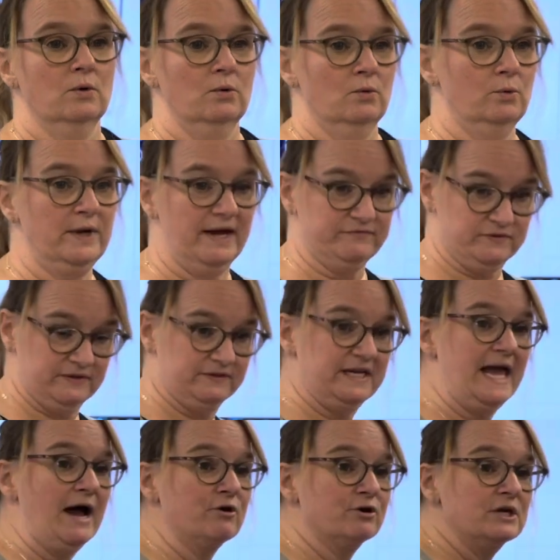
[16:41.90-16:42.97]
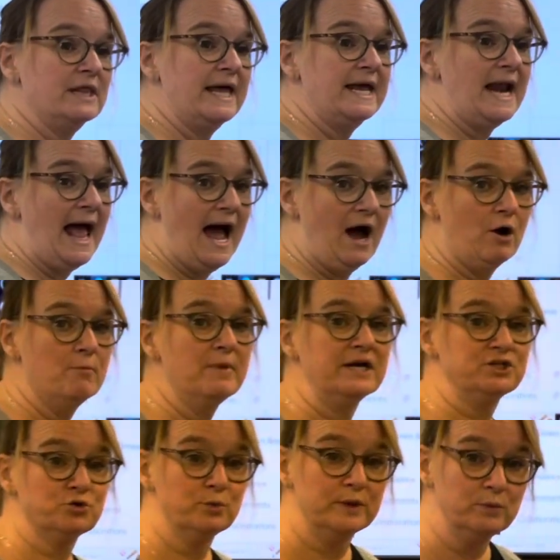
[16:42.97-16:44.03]
We have to calculate how
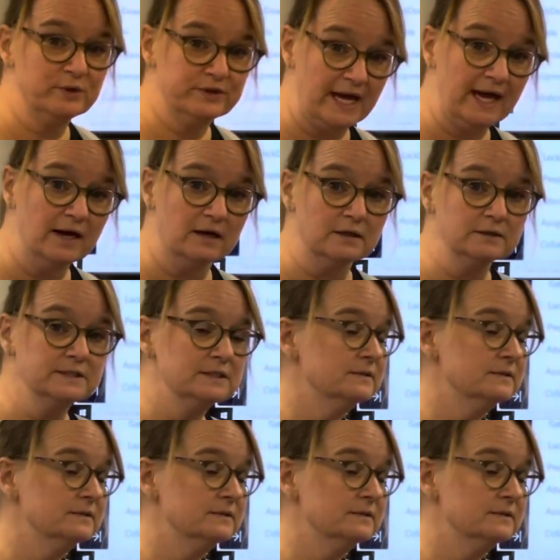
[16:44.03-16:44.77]
much we withheld,